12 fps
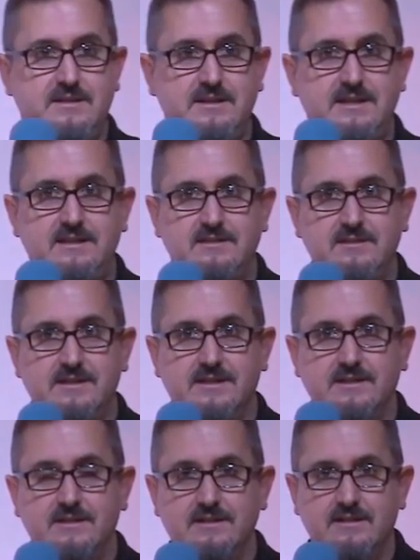in
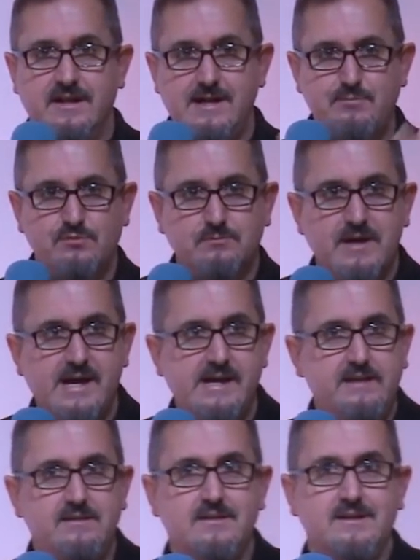uh, April,
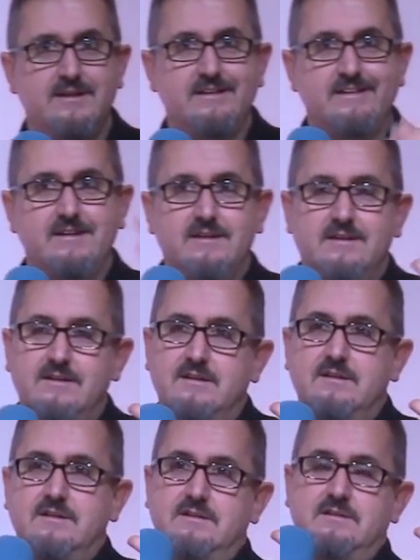May,
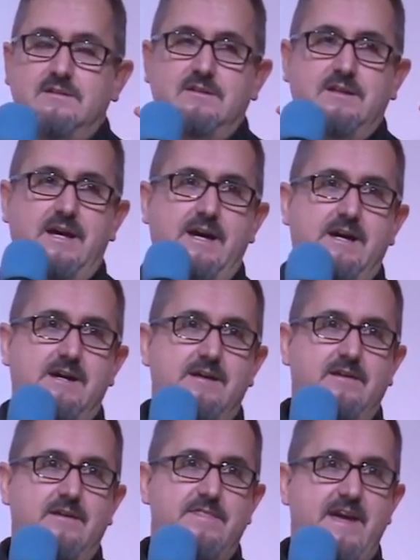uh,
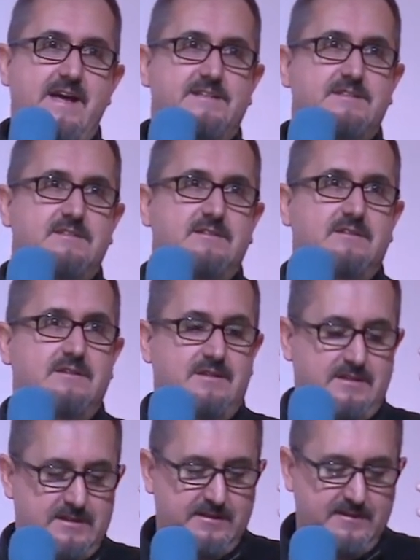that
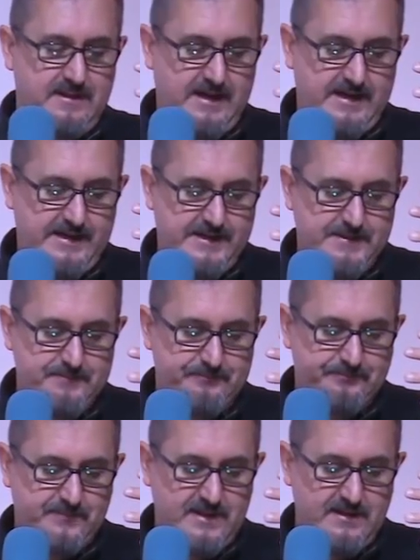um,
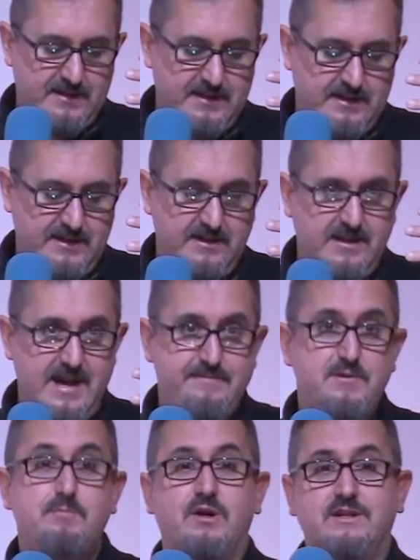
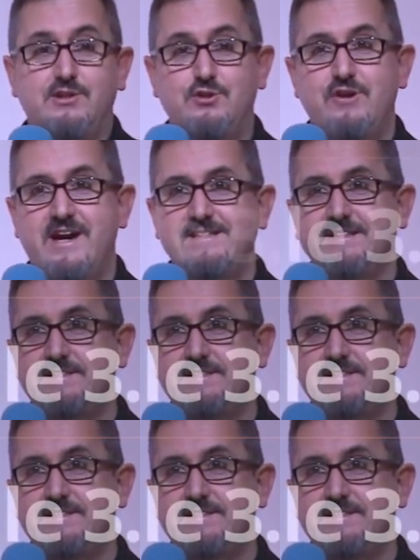everybody who has a